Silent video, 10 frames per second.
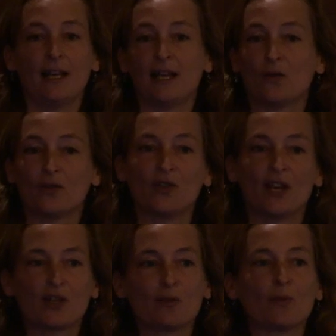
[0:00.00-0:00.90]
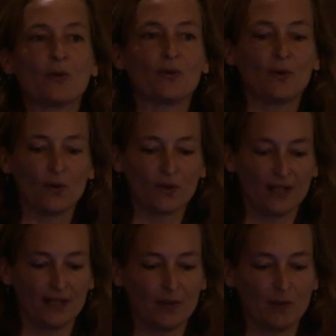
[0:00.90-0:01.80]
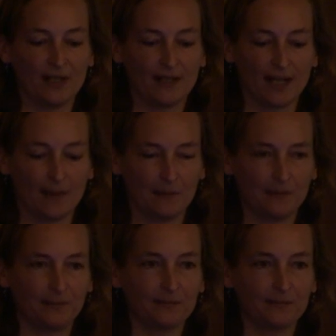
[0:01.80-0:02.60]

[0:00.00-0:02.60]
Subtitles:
and your injection protocols needs to be the same.